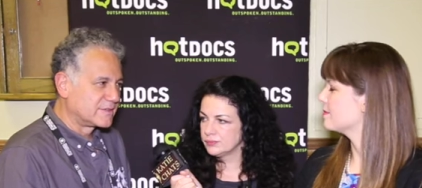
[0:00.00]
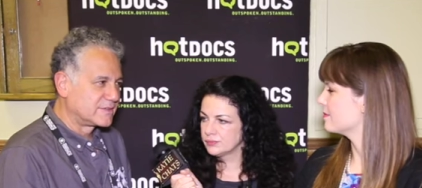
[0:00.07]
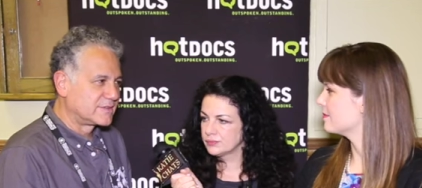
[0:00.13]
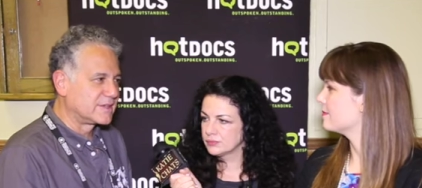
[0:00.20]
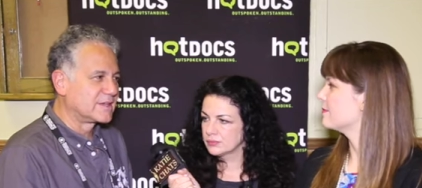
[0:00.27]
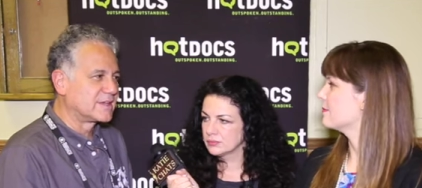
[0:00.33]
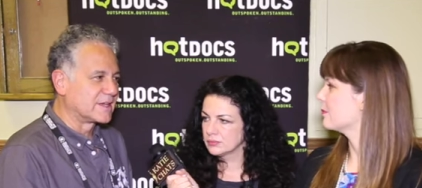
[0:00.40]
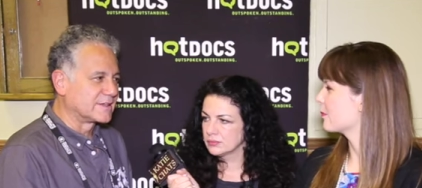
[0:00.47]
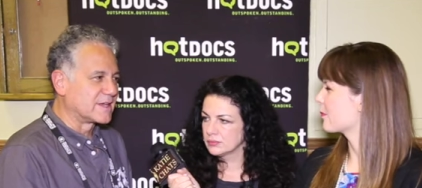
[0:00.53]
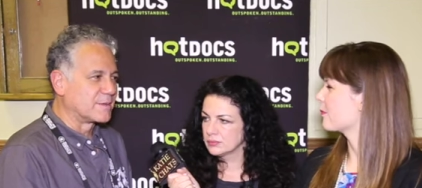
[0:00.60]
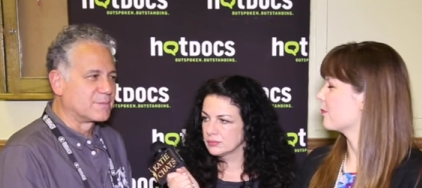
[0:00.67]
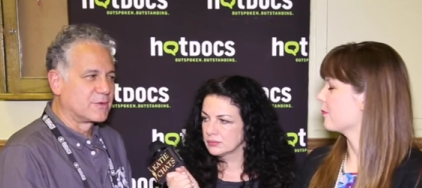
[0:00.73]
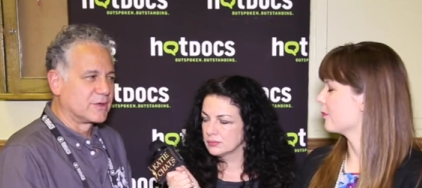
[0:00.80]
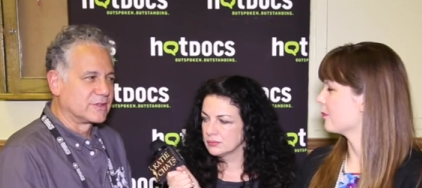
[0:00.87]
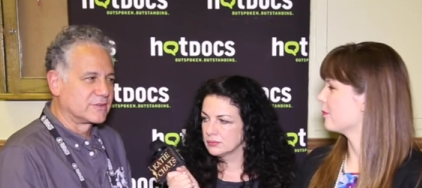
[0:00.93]
Speaker 1: city at
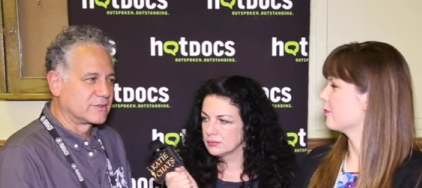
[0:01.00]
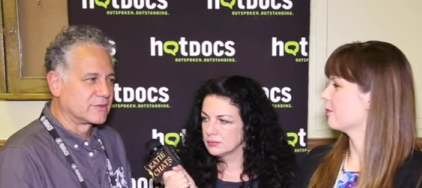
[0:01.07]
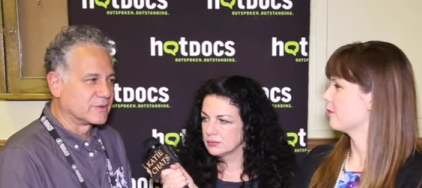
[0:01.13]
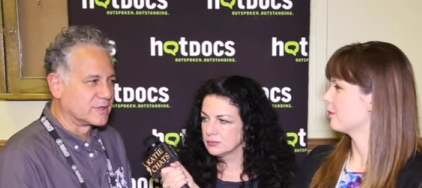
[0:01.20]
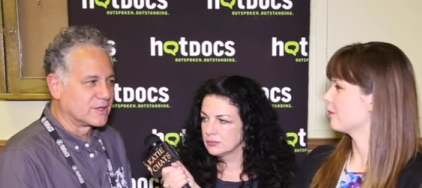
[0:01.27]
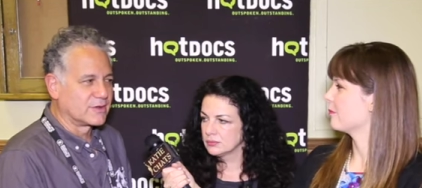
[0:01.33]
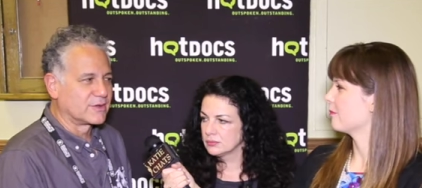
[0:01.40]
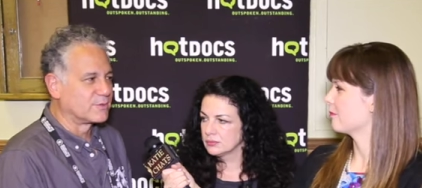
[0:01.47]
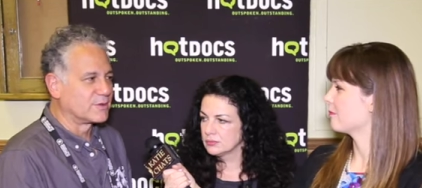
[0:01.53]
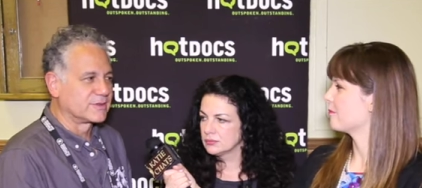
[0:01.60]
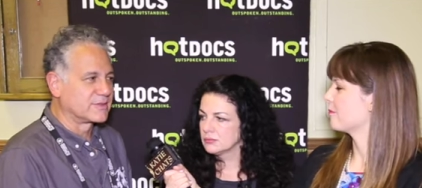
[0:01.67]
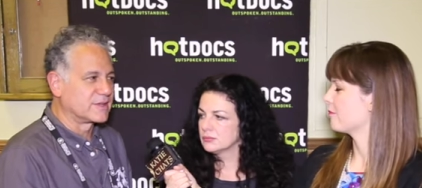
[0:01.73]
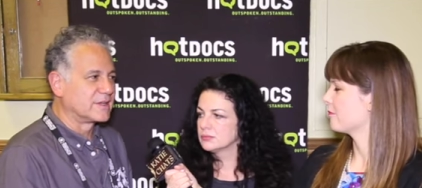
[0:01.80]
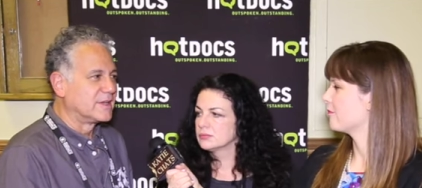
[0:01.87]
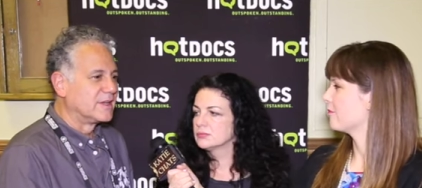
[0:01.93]
that point, too. You know, it
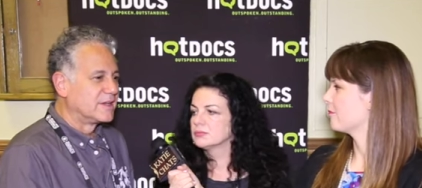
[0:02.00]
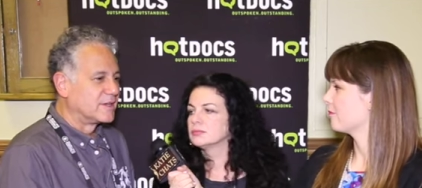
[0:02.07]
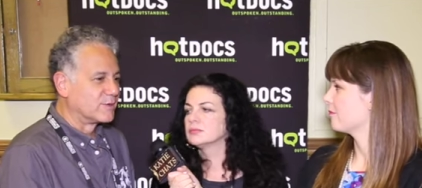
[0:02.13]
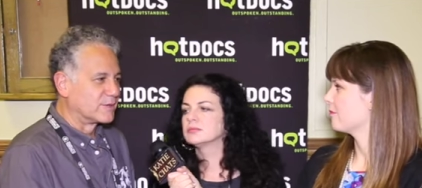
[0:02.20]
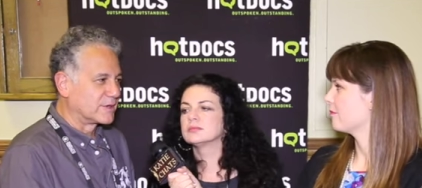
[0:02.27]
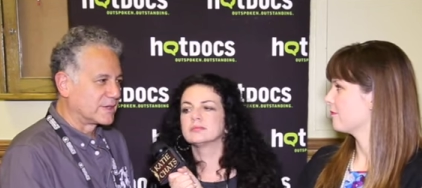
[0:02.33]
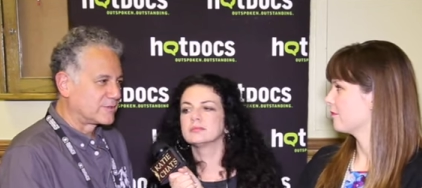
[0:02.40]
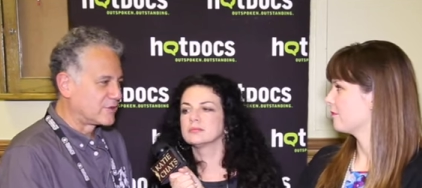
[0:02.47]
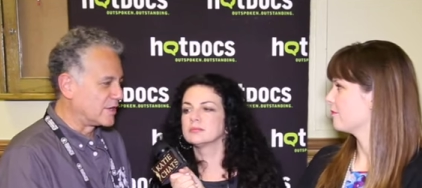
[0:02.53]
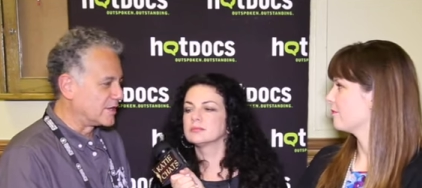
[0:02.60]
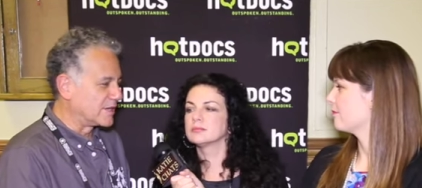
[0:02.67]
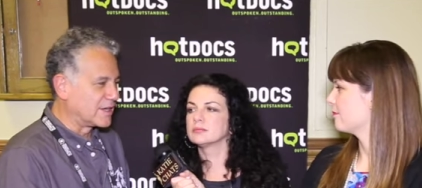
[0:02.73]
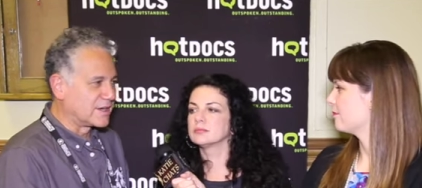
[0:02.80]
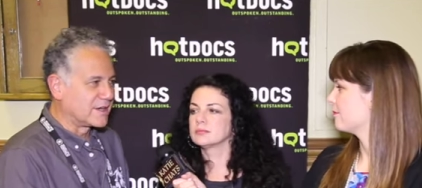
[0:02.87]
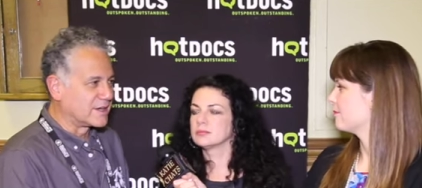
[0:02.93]
wasn't you weren't trying to
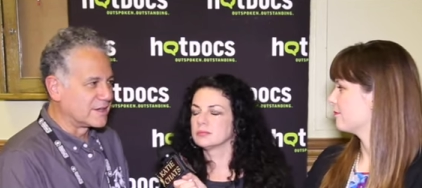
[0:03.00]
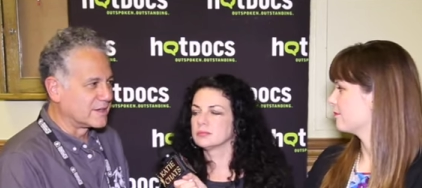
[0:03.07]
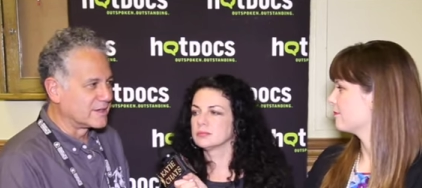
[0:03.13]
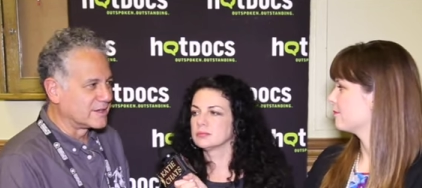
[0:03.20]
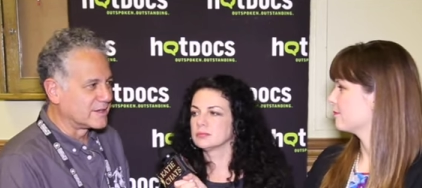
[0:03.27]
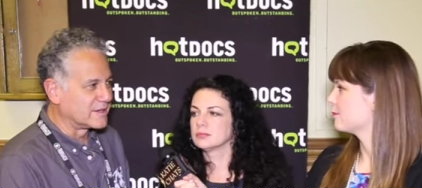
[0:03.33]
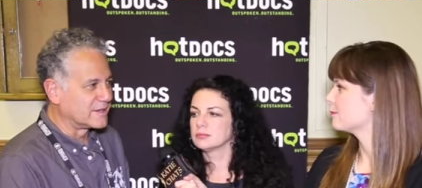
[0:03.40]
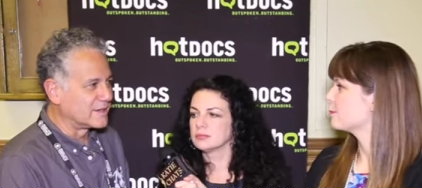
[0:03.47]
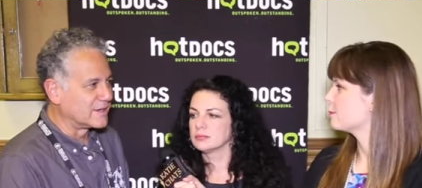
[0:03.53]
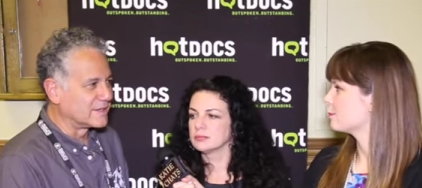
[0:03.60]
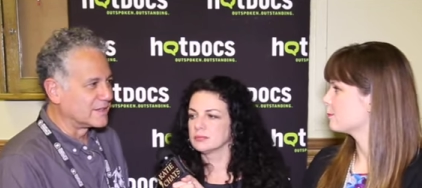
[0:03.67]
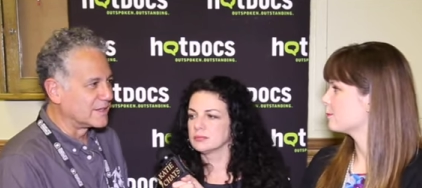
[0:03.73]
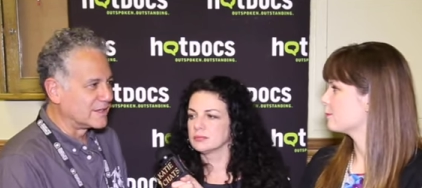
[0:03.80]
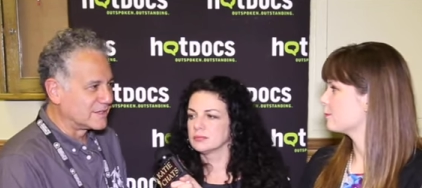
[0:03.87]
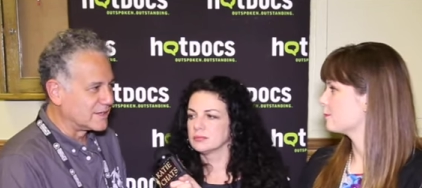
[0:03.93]
get on a, a
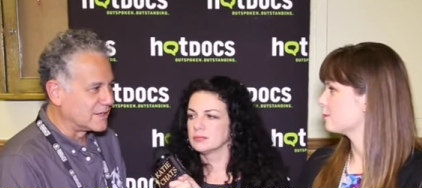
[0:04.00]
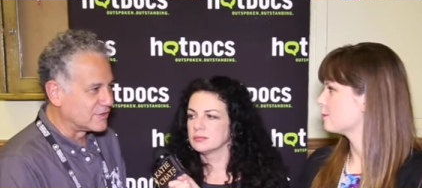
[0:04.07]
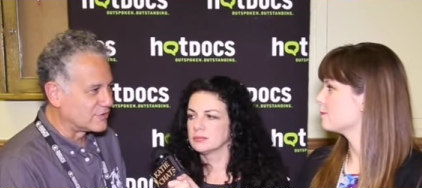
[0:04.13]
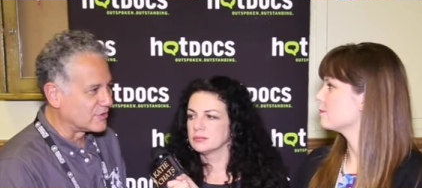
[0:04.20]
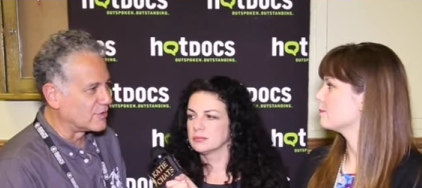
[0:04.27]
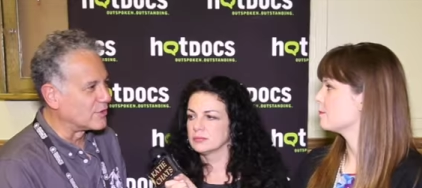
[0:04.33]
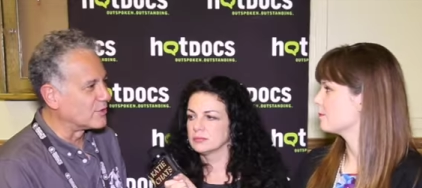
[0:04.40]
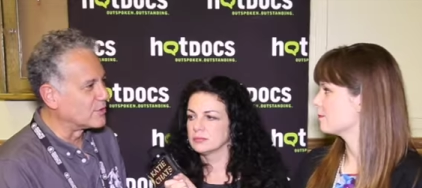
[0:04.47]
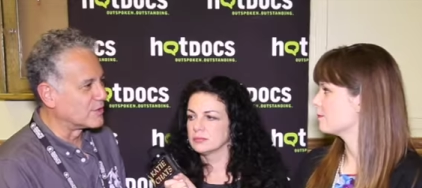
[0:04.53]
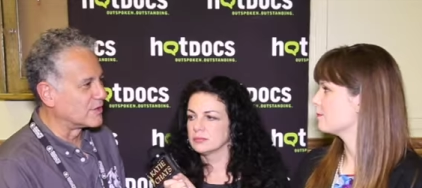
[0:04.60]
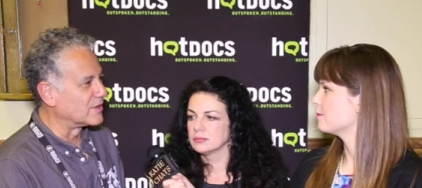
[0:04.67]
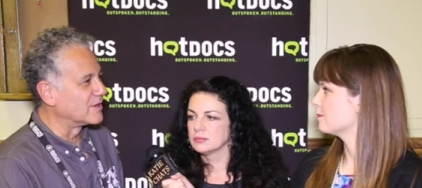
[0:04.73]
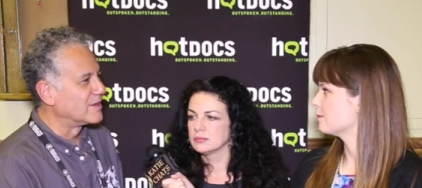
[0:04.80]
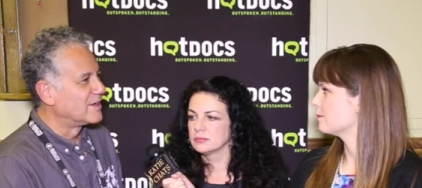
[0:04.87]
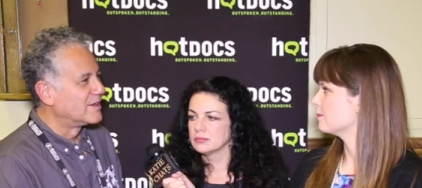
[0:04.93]
late night show
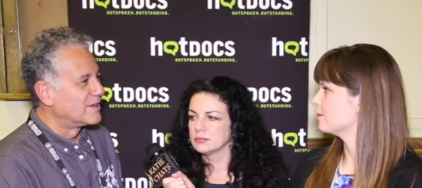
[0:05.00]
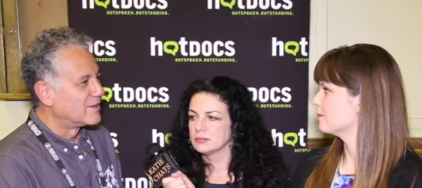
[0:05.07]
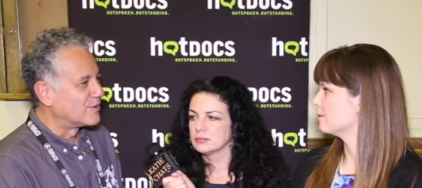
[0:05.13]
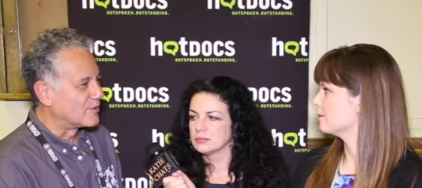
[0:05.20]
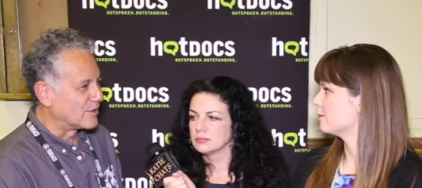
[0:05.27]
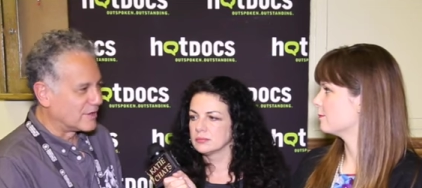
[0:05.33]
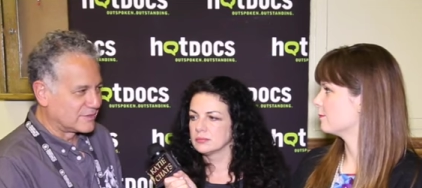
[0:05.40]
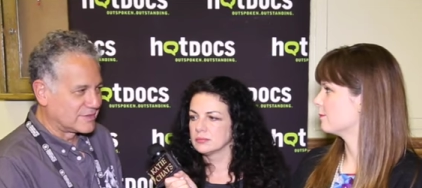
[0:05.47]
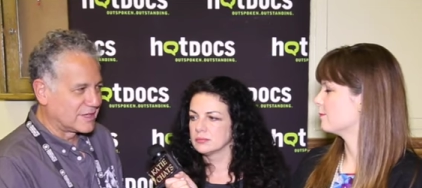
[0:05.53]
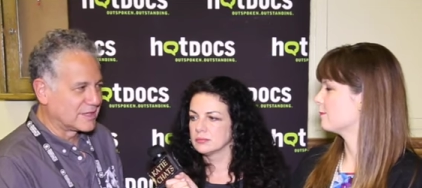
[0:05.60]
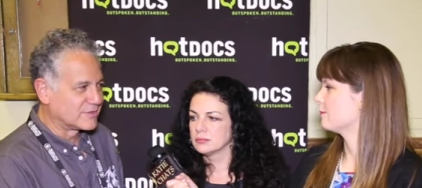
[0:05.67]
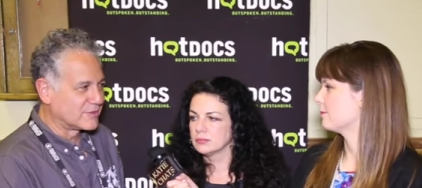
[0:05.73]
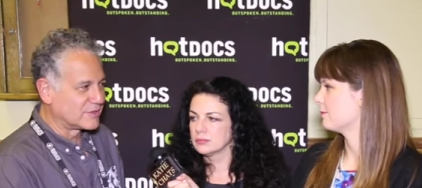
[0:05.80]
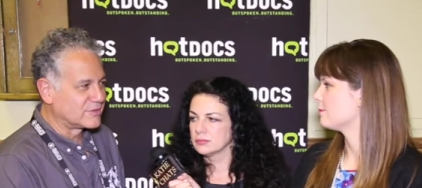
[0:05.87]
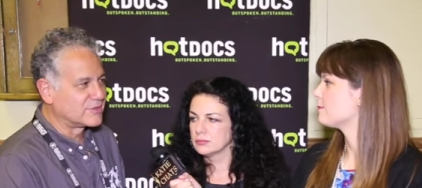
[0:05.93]
or or on
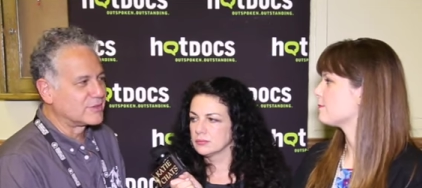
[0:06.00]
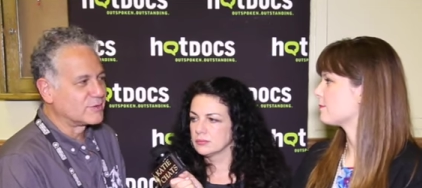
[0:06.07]
television.